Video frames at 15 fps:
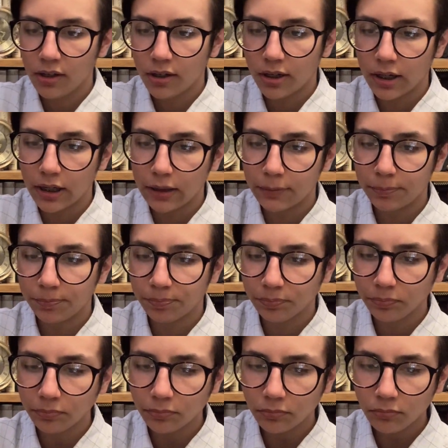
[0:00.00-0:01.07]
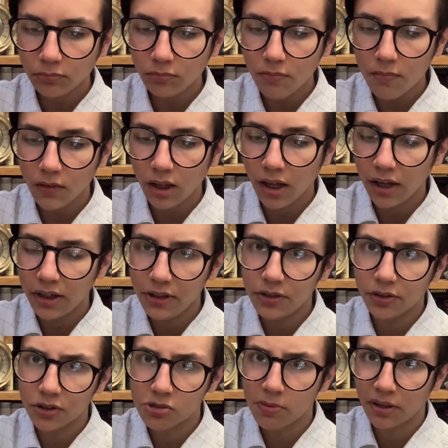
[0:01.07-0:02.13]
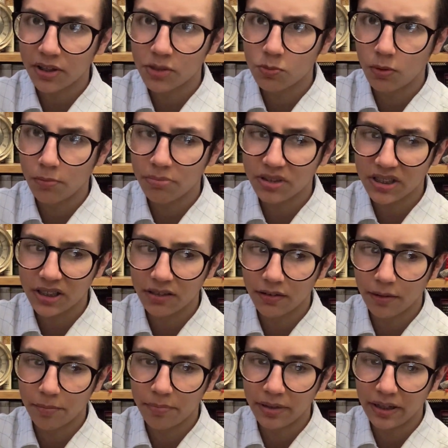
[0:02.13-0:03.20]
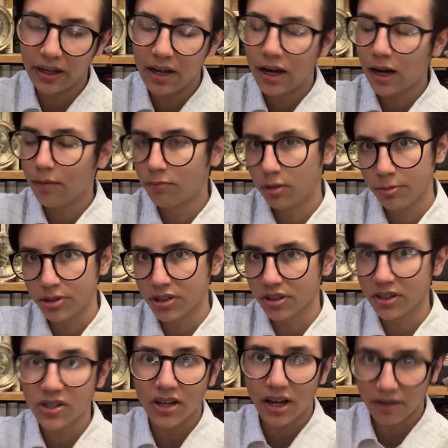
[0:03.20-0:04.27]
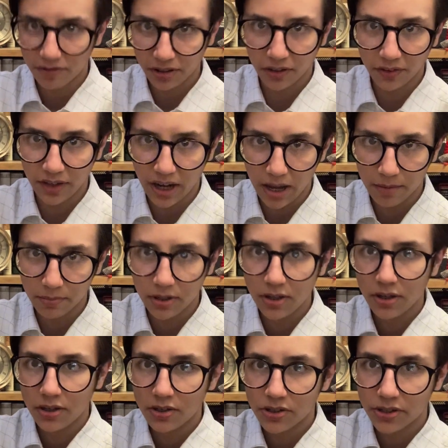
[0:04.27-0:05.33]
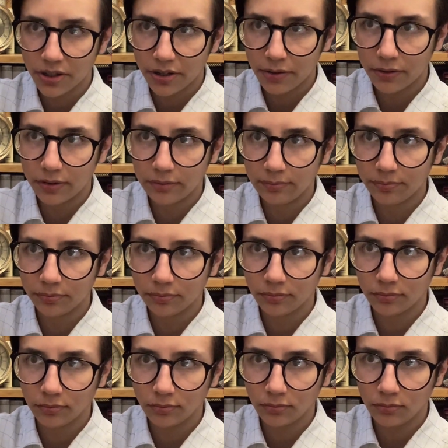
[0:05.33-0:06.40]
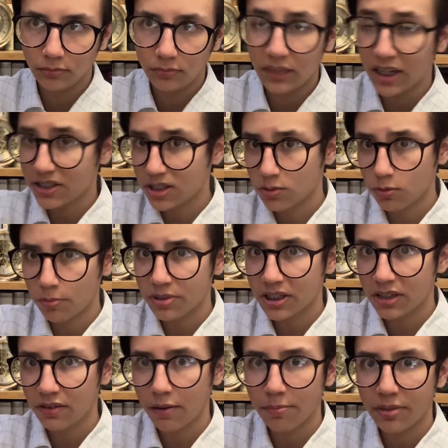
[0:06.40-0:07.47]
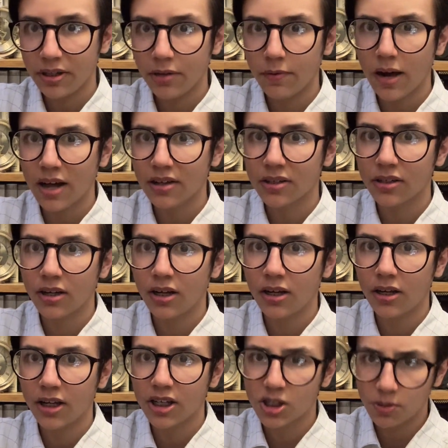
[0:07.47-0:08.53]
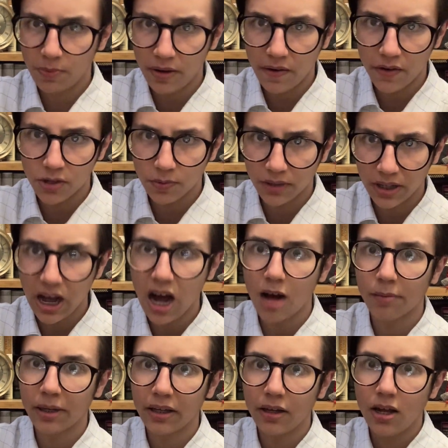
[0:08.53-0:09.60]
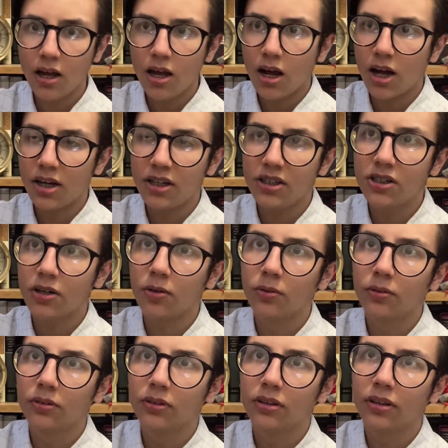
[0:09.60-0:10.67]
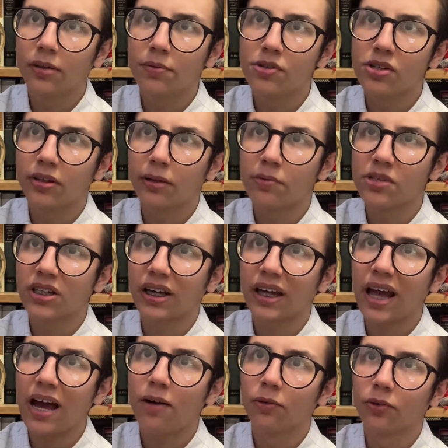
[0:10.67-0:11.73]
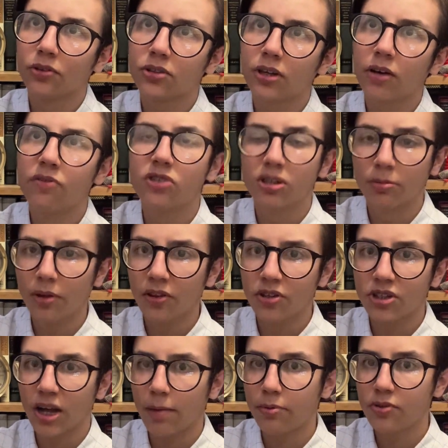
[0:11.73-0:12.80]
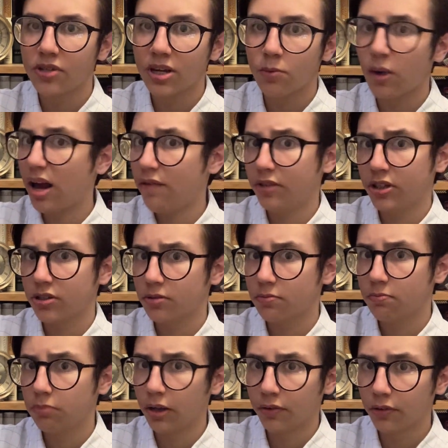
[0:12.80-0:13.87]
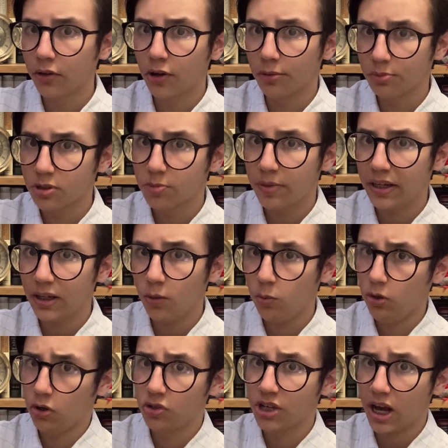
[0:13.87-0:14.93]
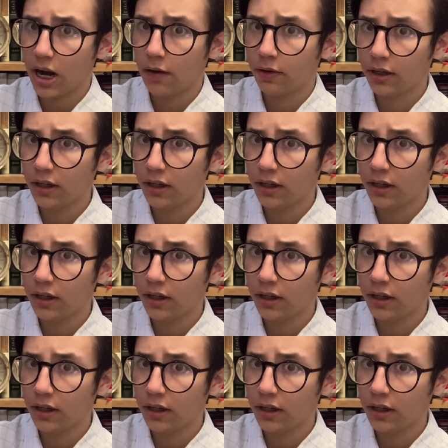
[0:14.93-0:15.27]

And he talks about this one particular MP. I'm rubbish at this. I've forgotten the name. So, yes, there's one particular MP who had experience with the army, and he told there was an account of some other chap who said whenever this bloke got up to speak, we all sat down and